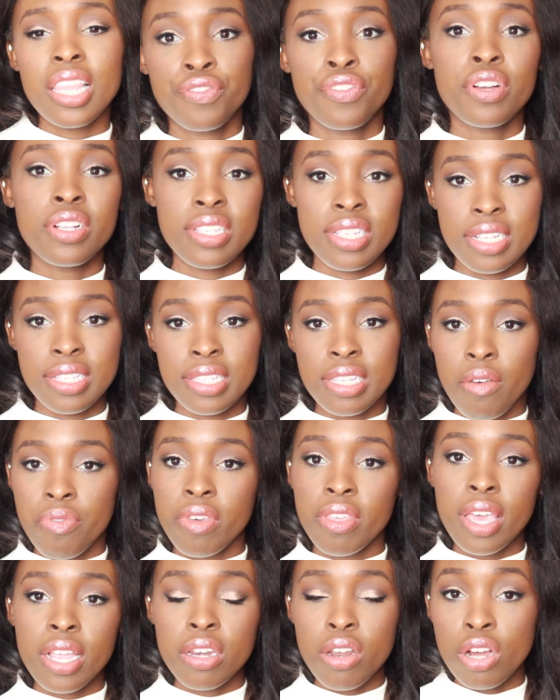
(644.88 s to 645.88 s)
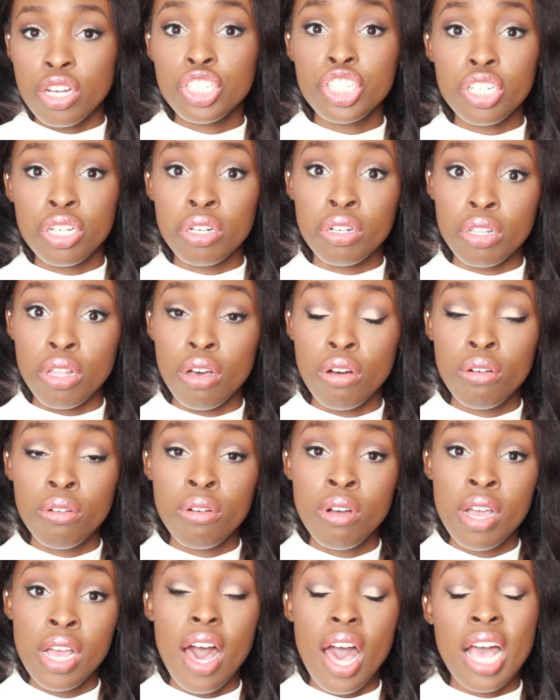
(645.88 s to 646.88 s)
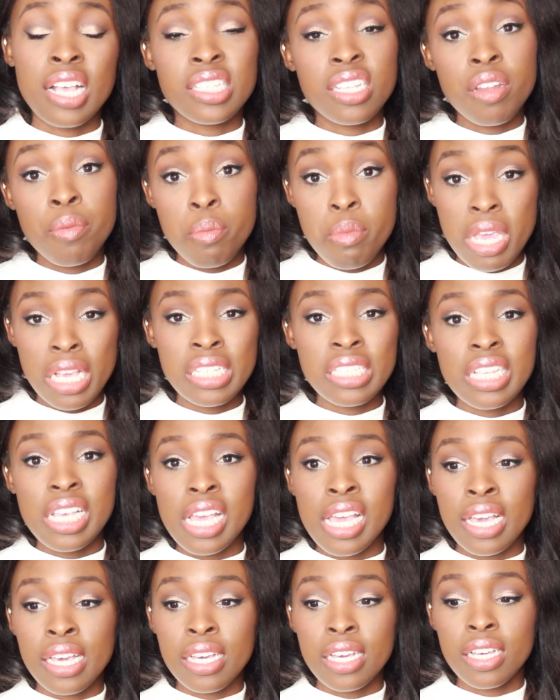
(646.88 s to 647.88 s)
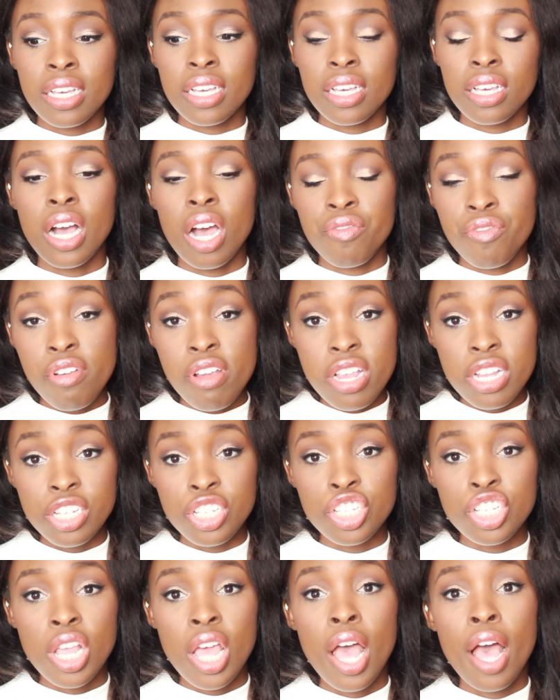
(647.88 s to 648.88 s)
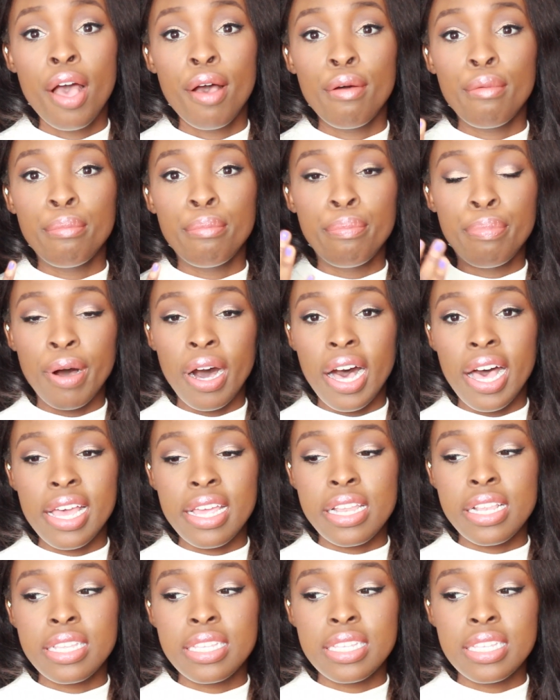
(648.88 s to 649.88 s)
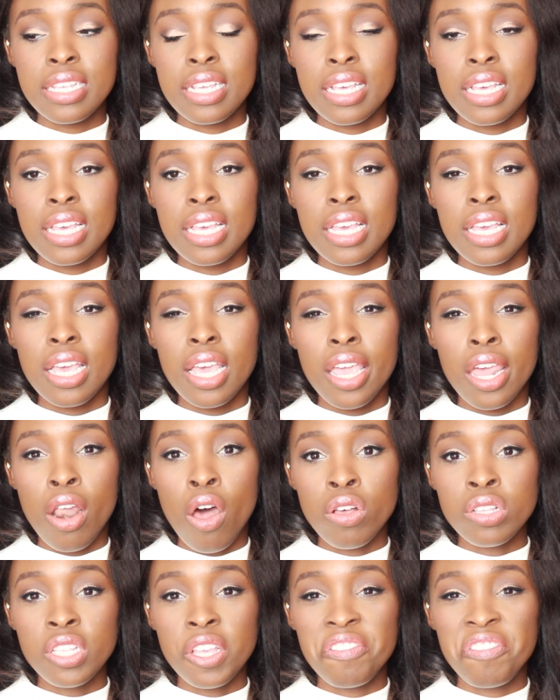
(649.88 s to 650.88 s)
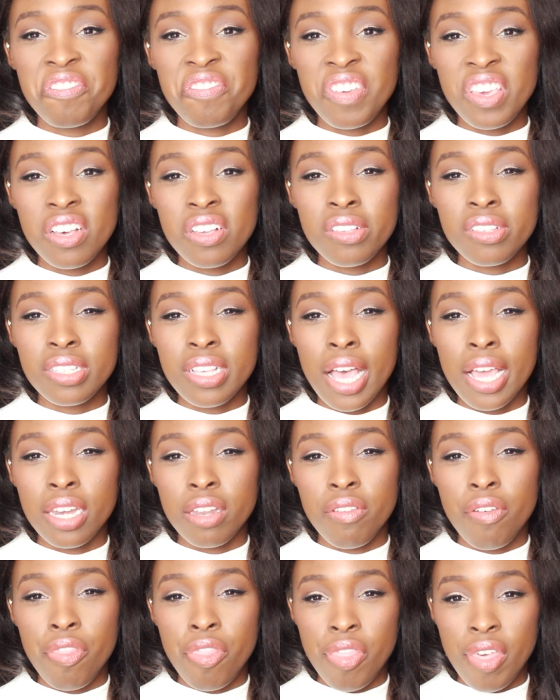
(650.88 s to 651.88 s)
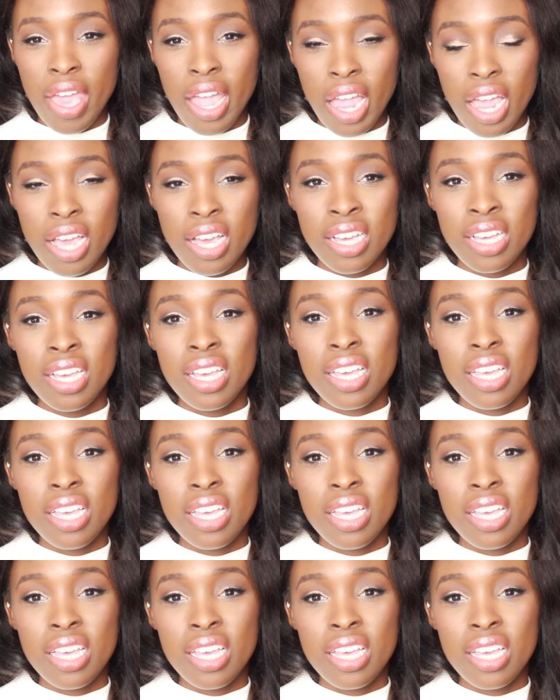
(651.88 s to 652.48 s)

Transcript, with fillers: For instance, something like Nars Sheer Glow has an amazing coverage, but it also feels kind of thick.